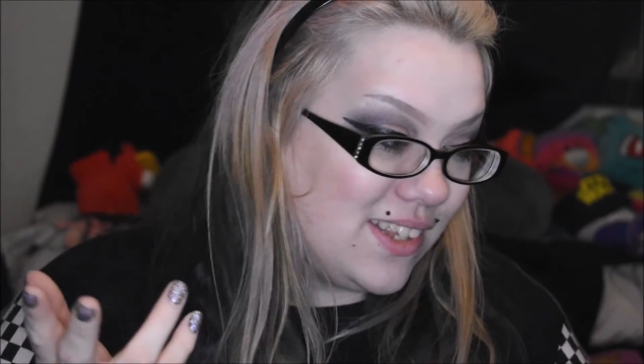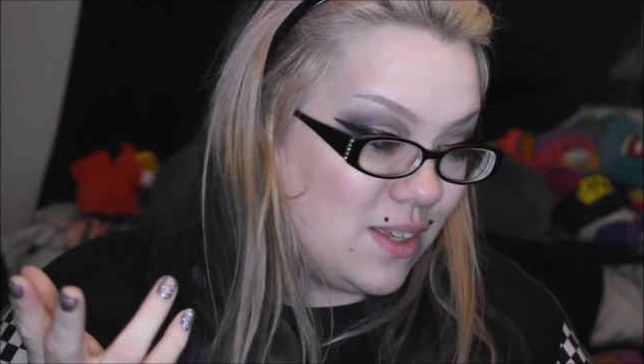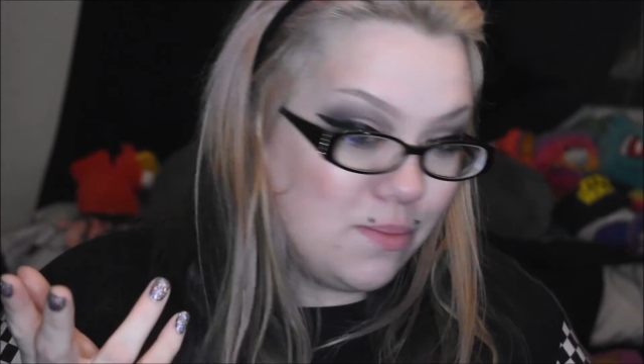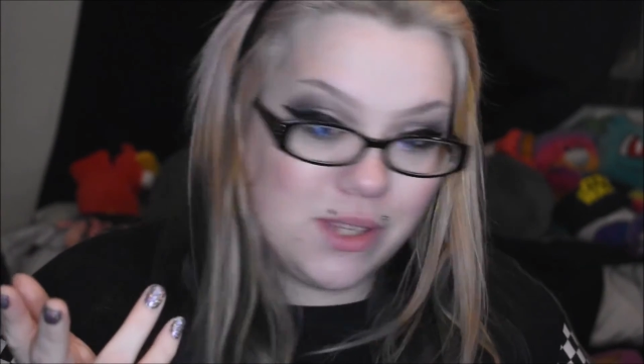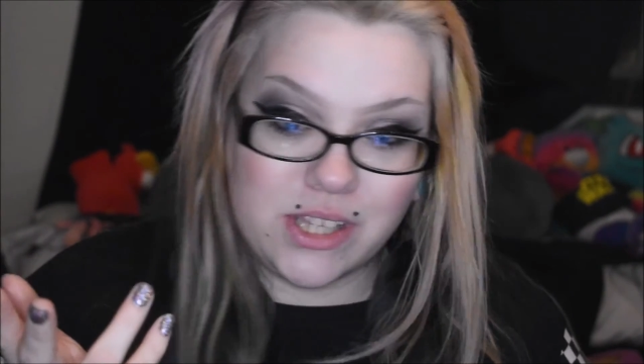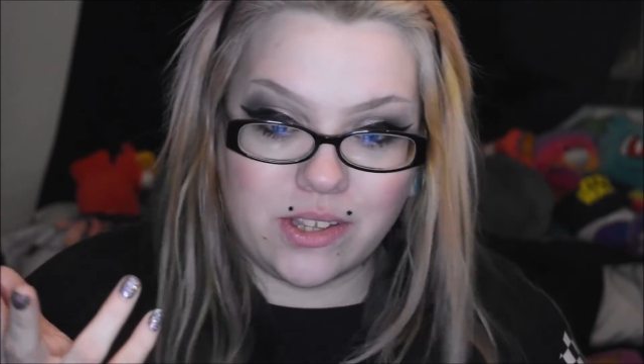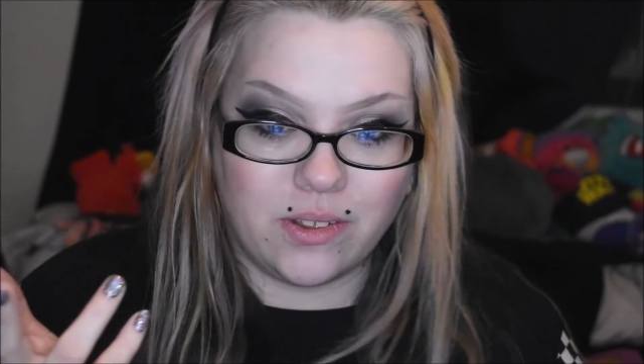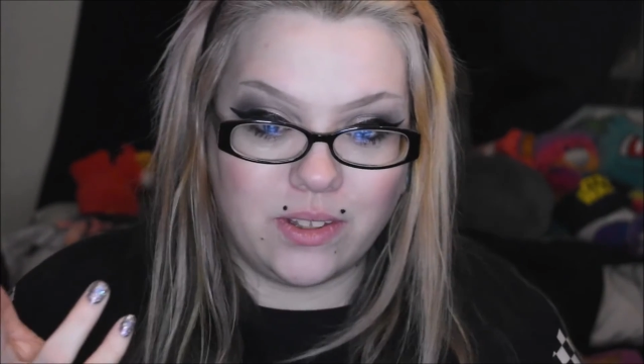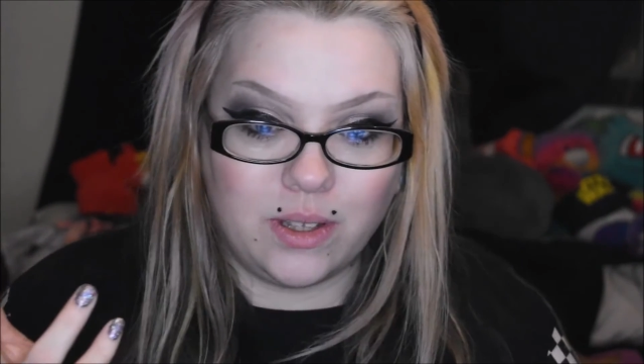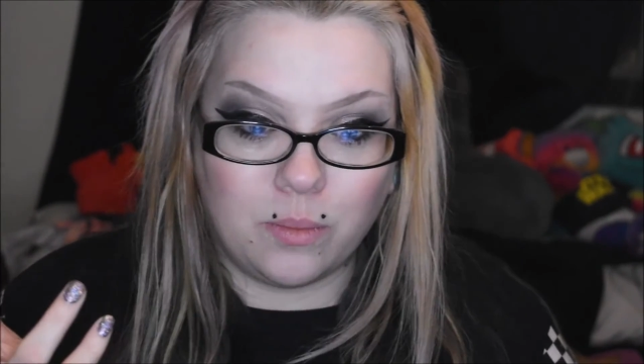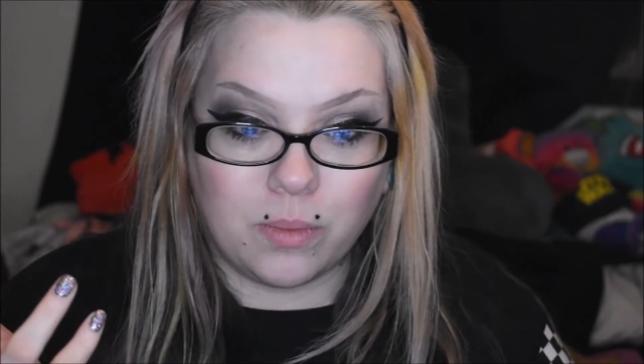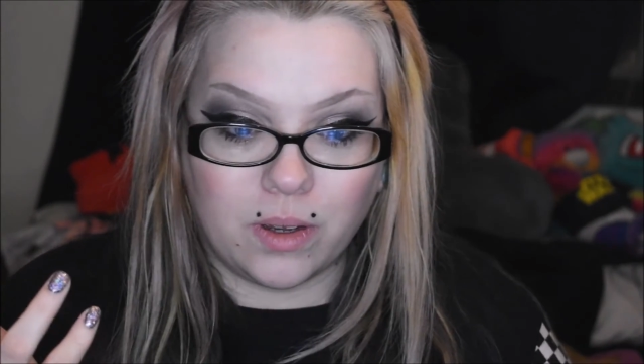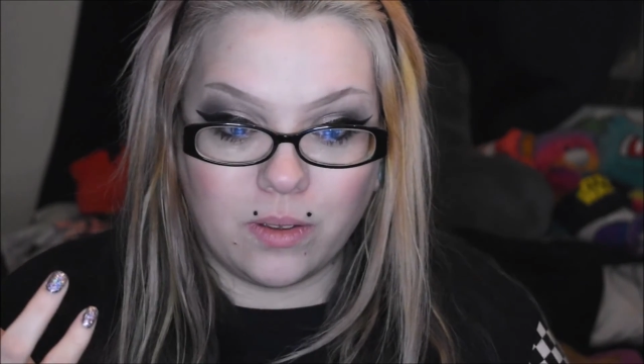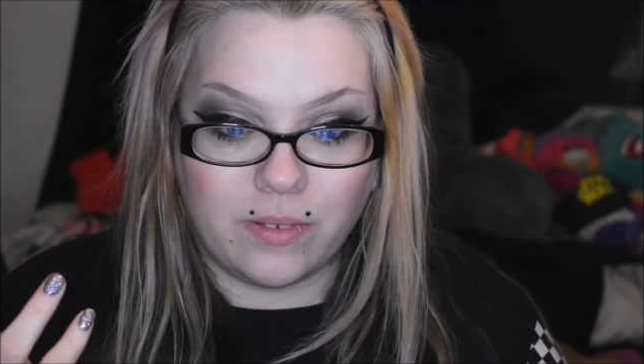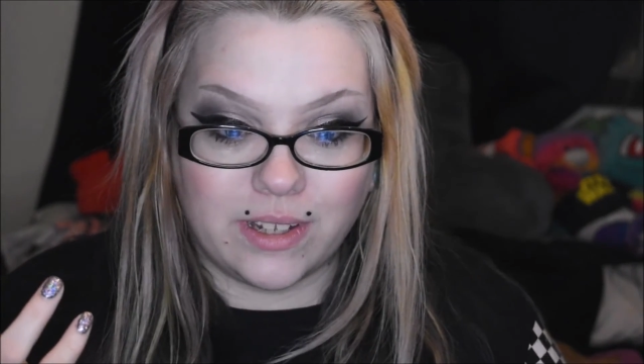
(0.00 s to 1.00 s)
slowly
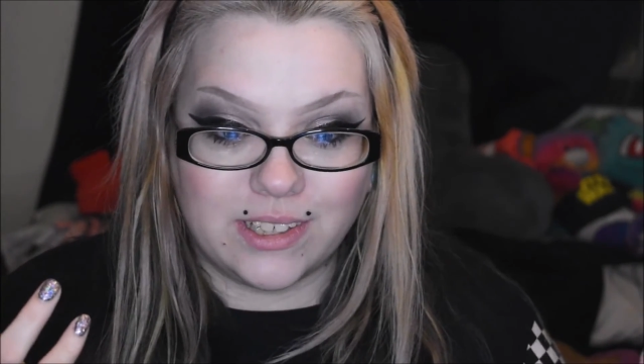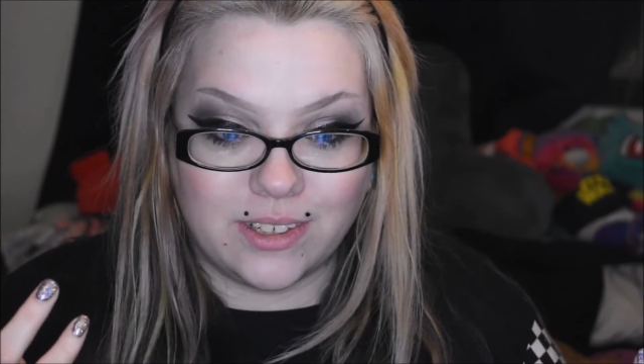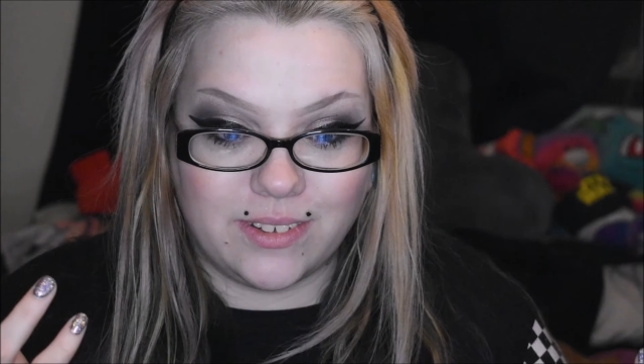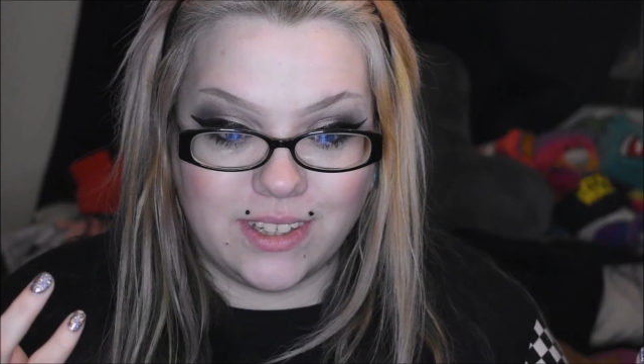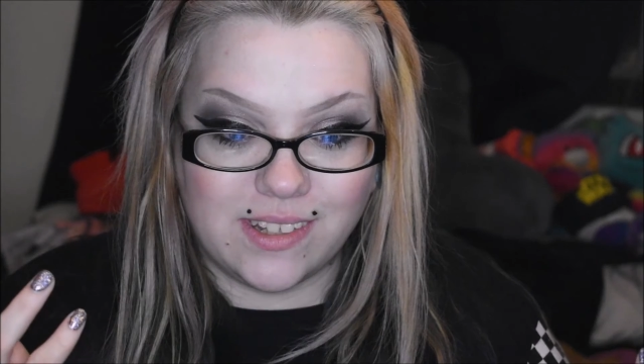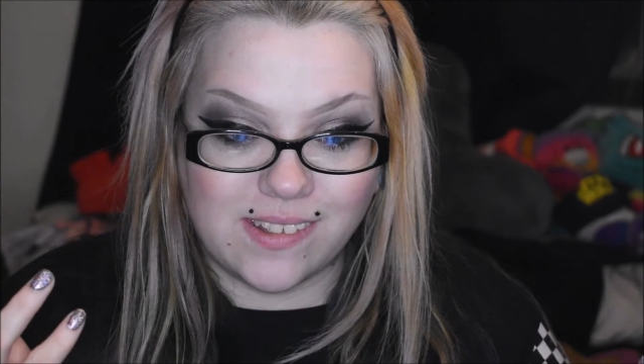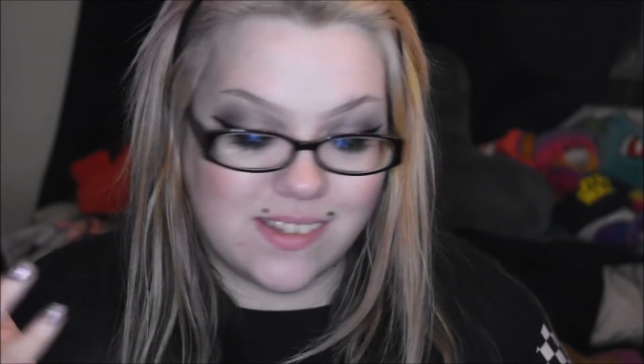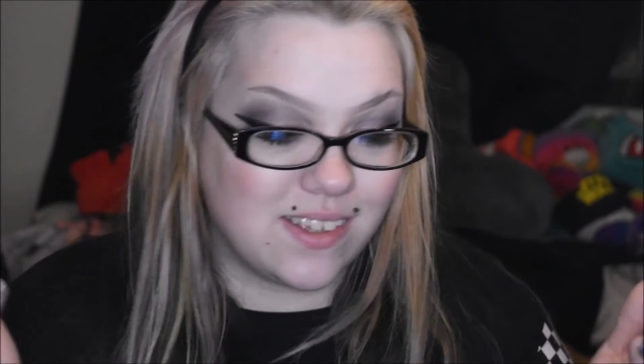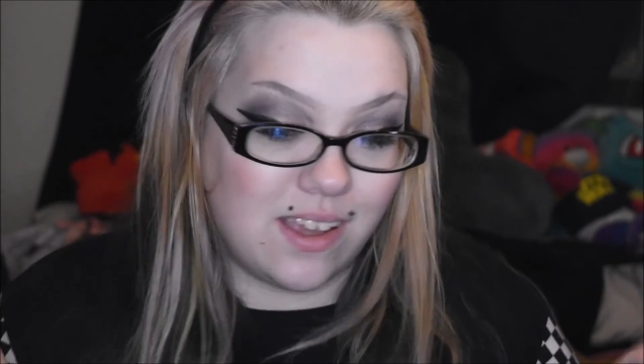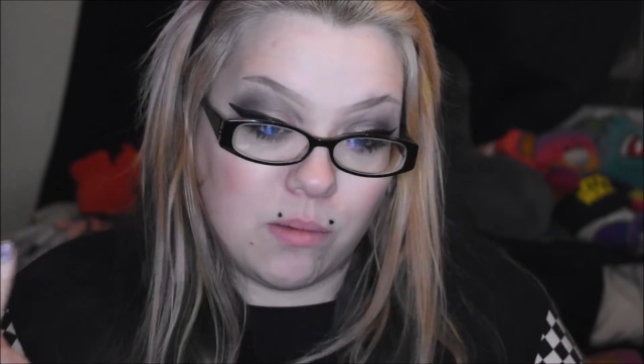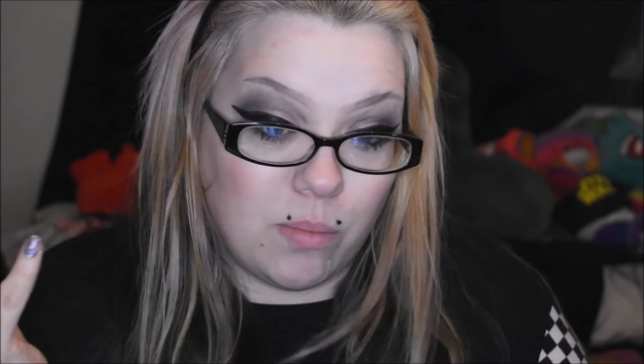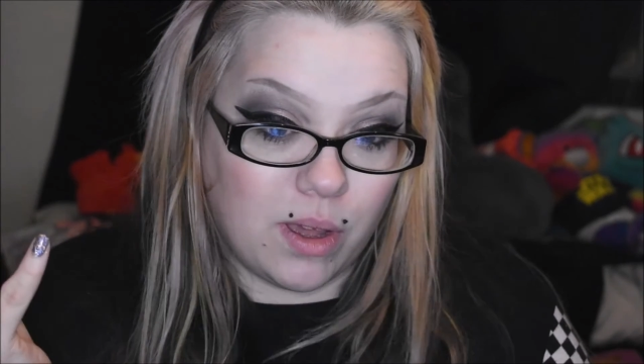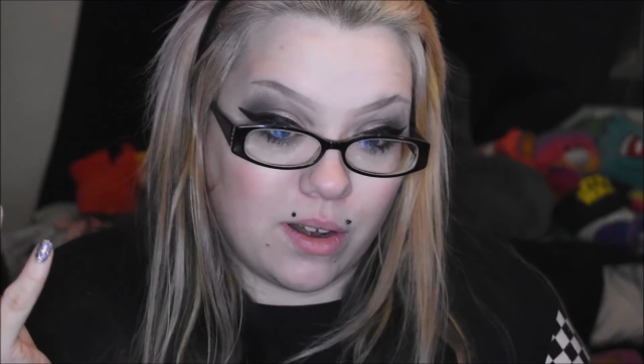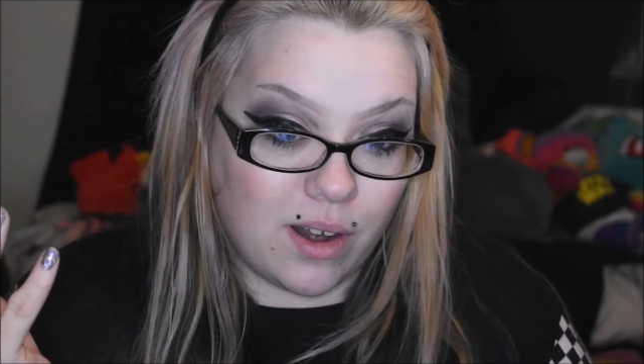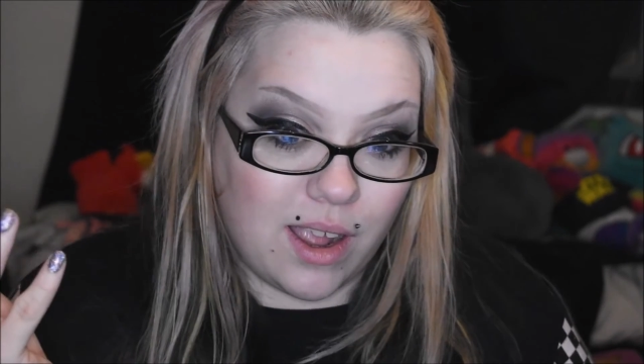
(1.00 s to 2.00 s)
improve at doing this and get
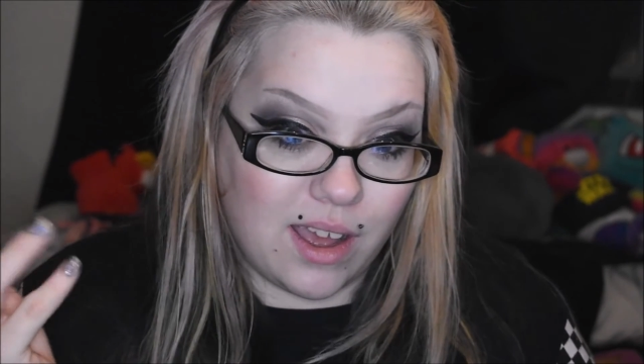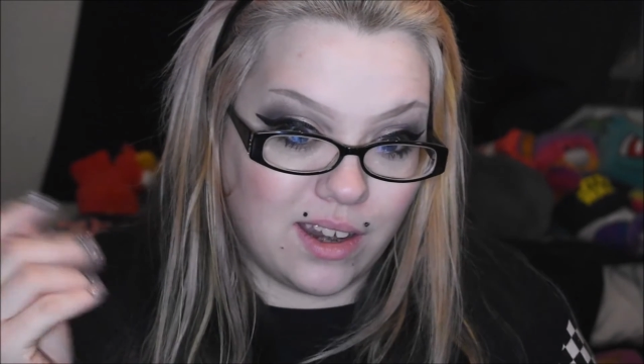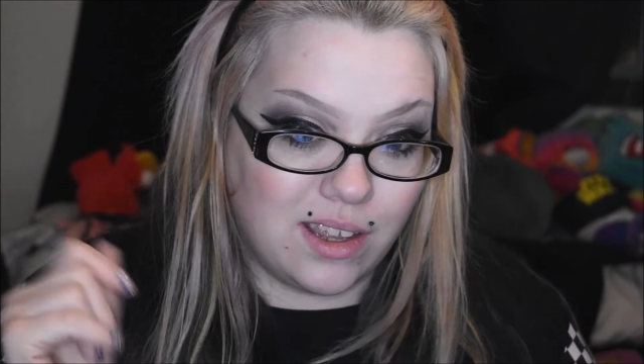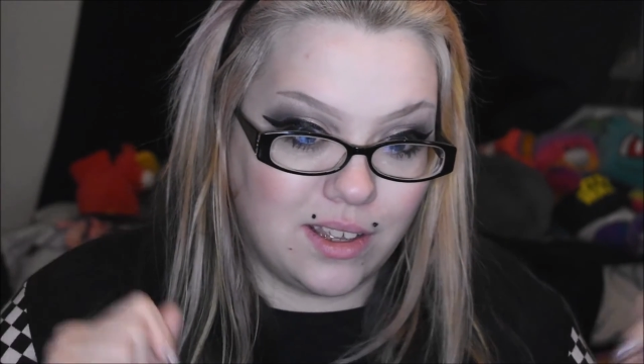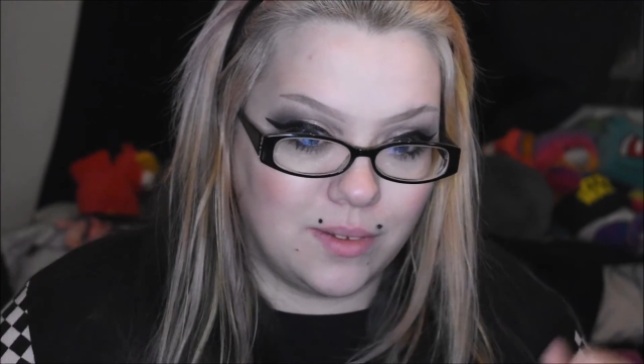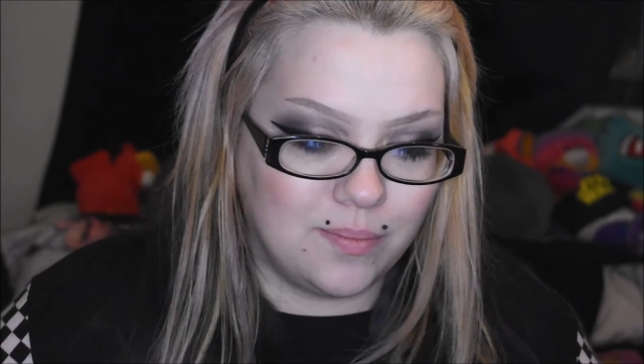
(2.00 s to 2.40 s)
better at it.